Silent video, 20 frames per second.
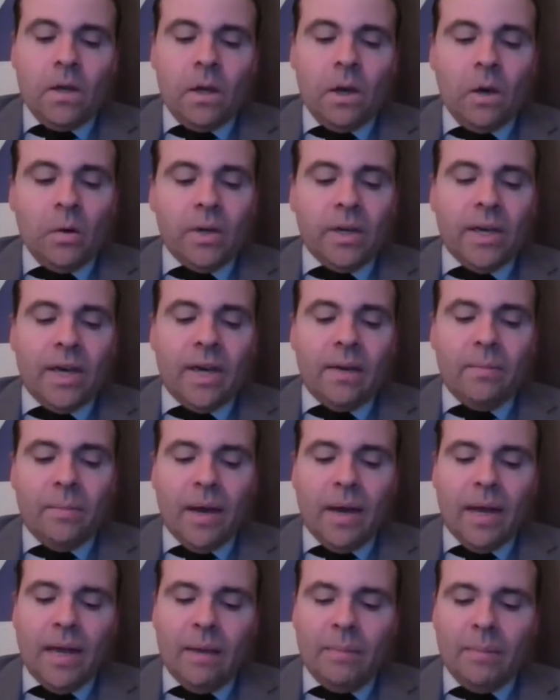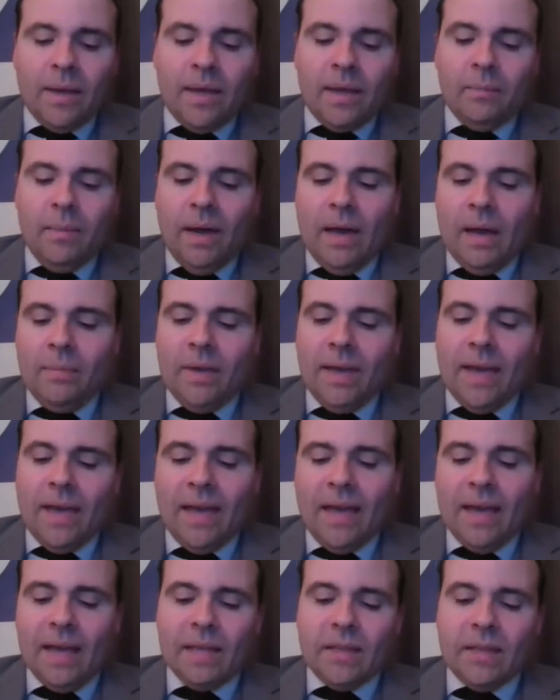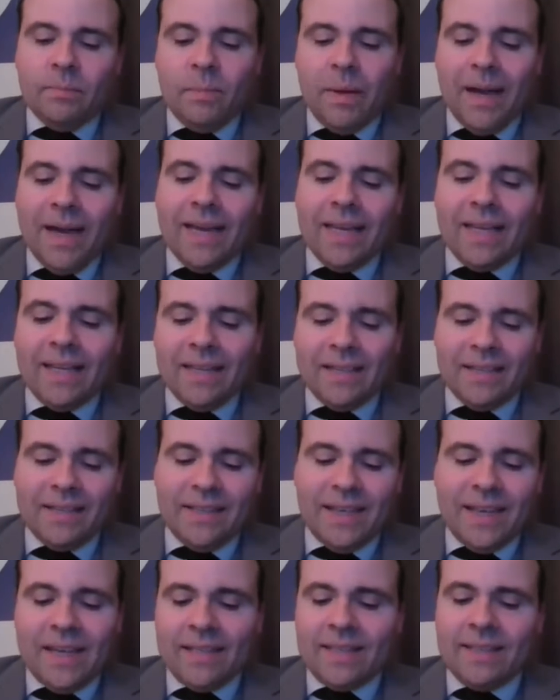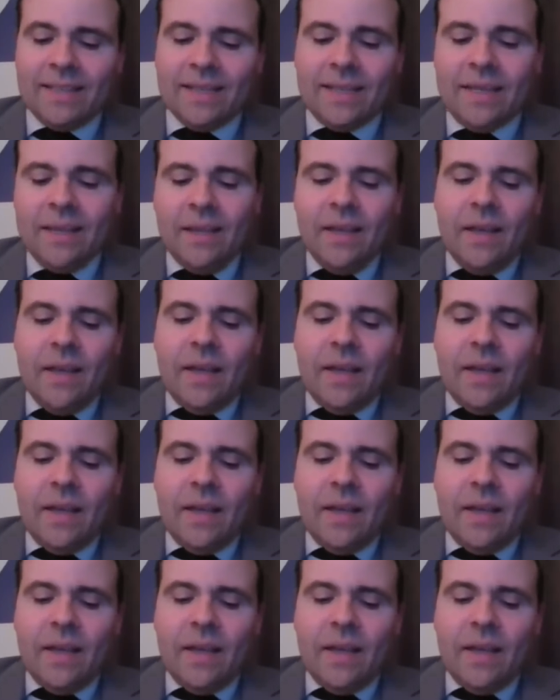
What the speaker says: Okay, Miami. Miami has Mike Gesicki.